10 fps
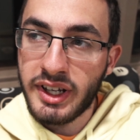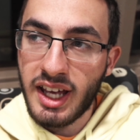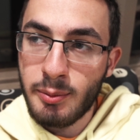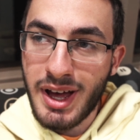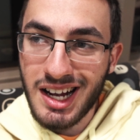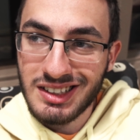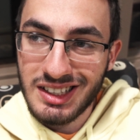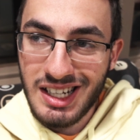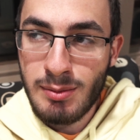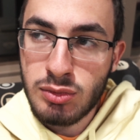We came back to
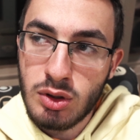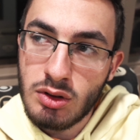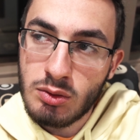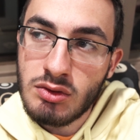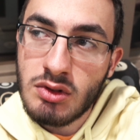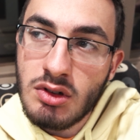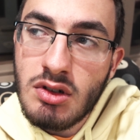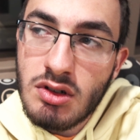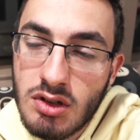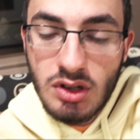Neptune
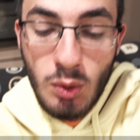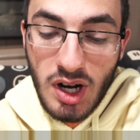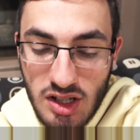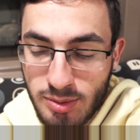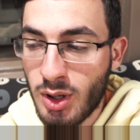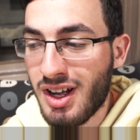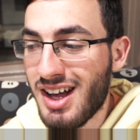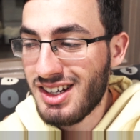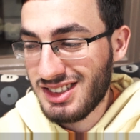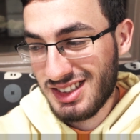to watch
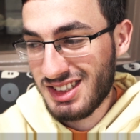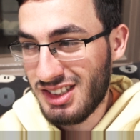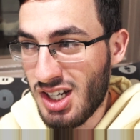Pocahontas because